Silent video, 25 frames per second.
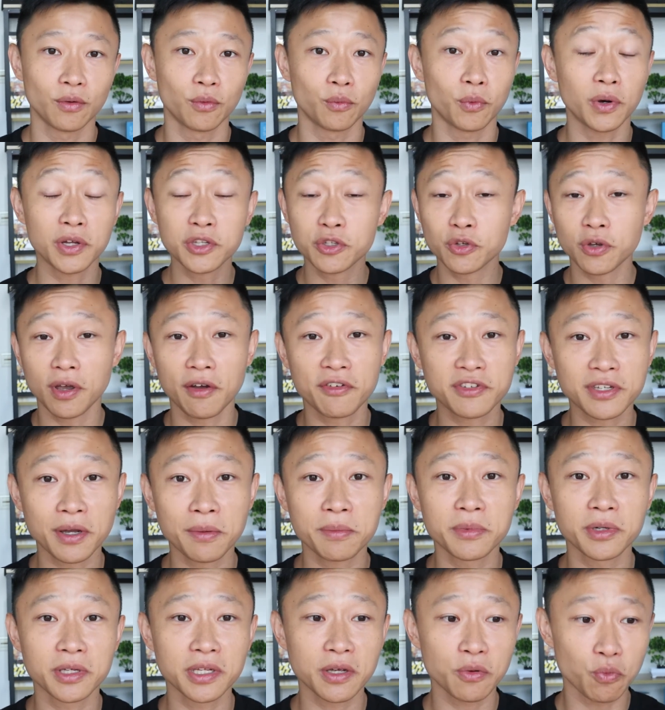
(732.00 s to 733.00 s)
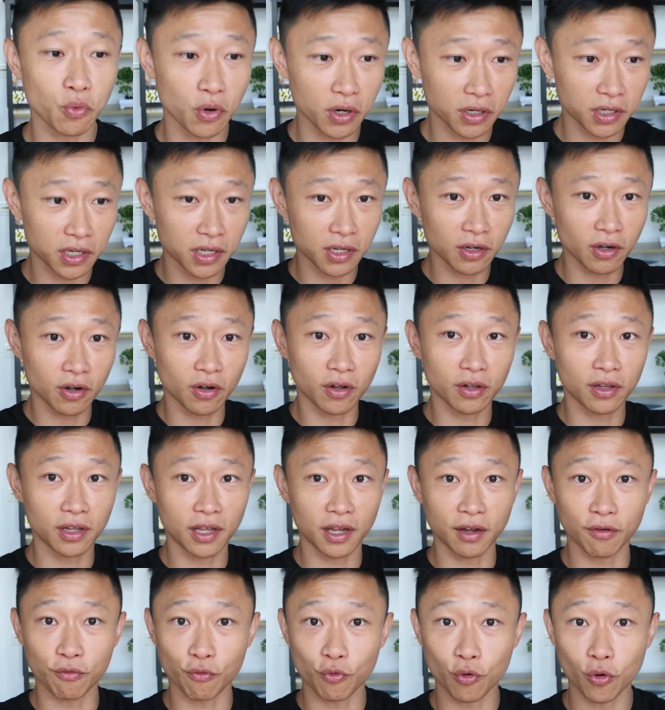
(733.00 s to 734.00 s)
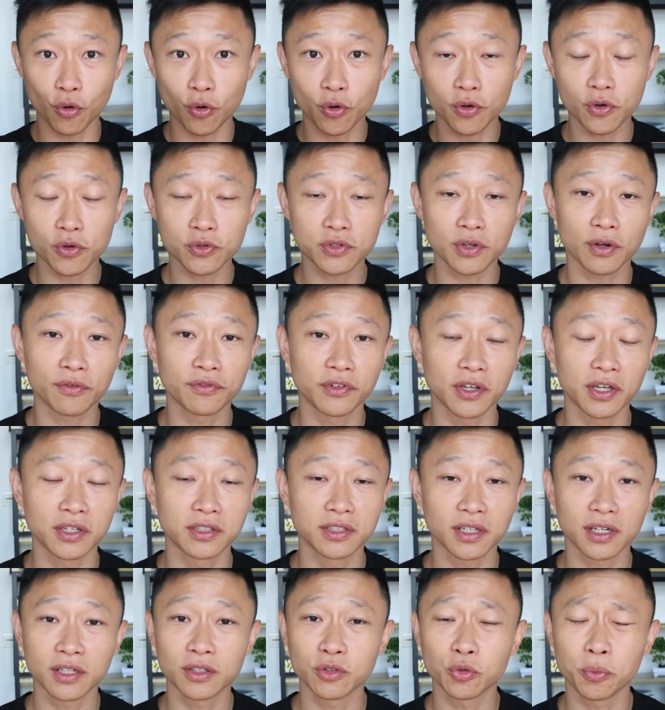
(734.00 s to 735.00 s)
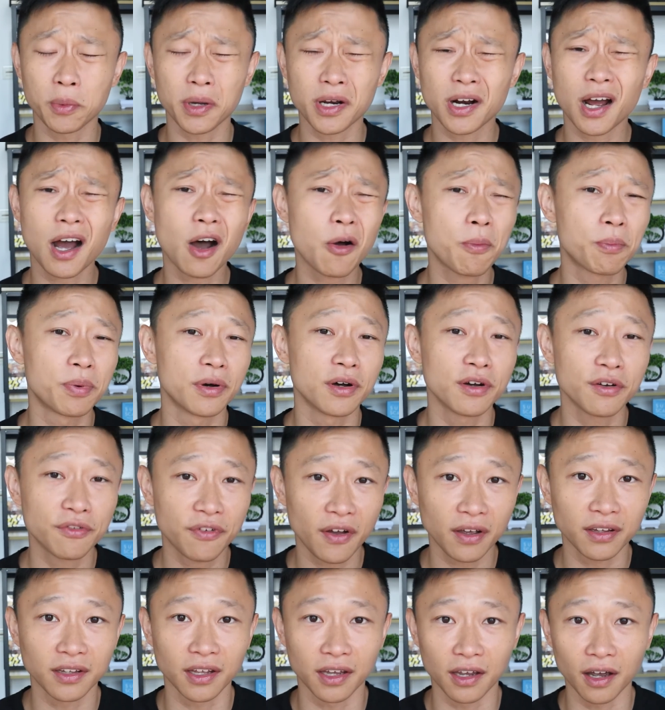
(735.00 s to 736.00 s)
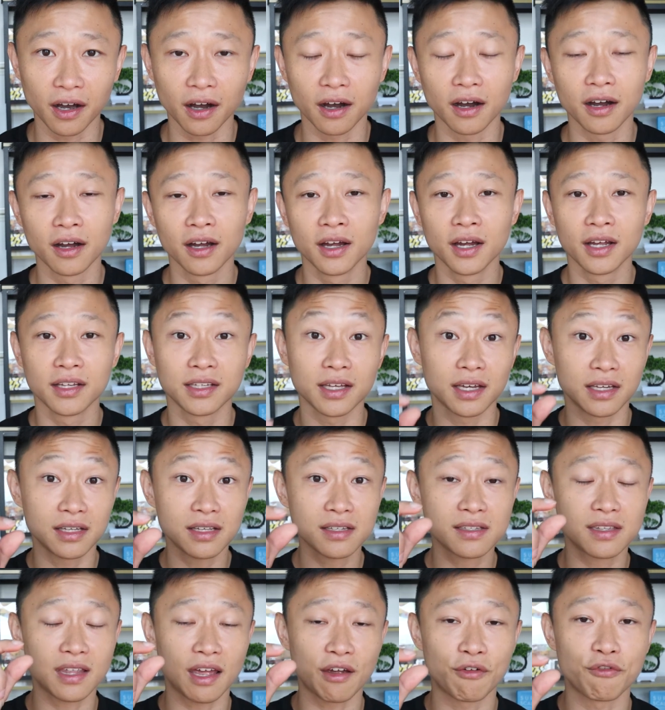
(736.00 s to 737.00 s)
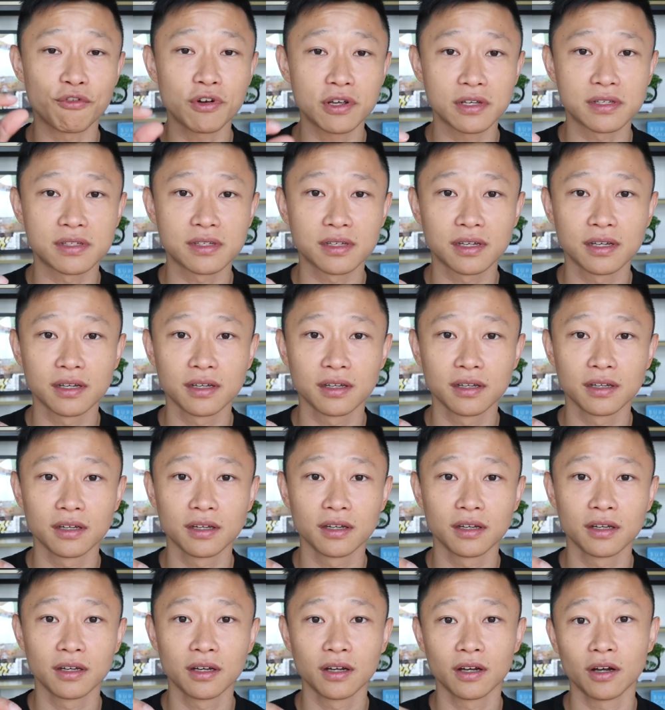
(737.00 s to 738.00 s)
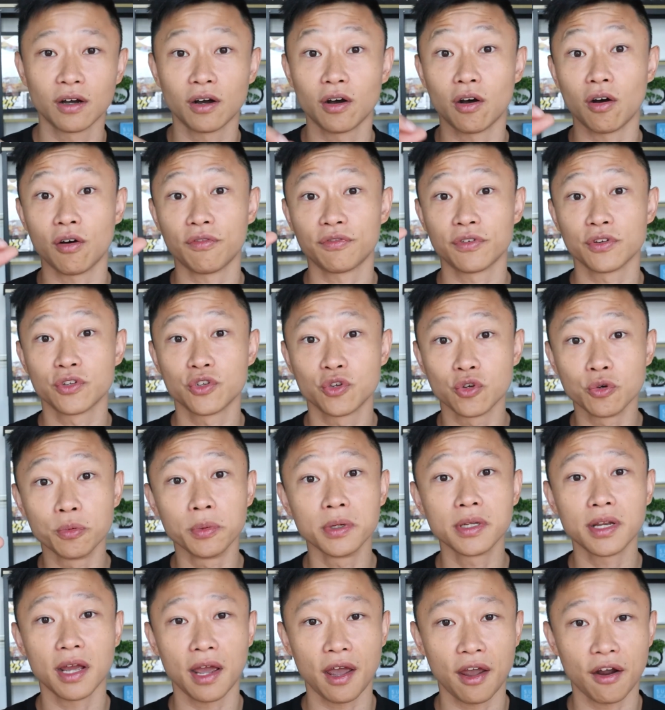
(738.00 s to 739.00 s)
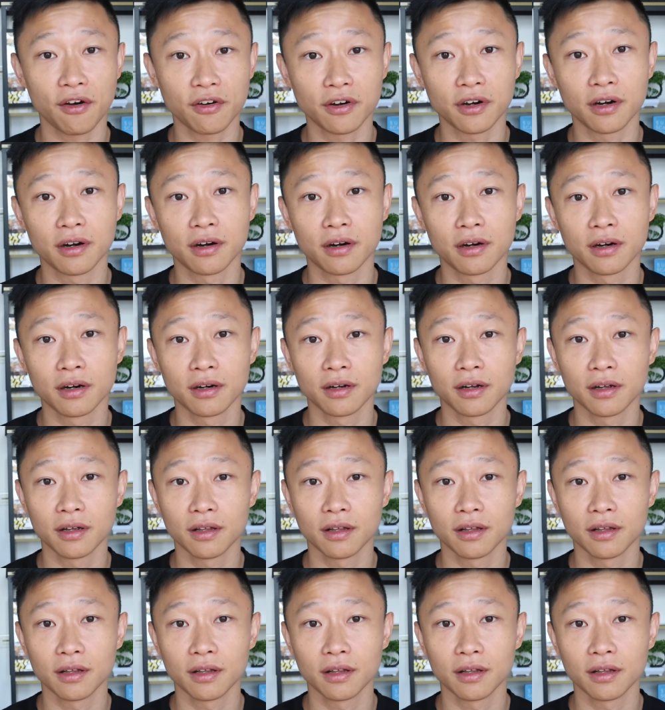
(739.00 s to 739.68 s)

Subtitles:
Once you have somebody working on like rows of data, no matter how perfect they are, there is that risk of human error.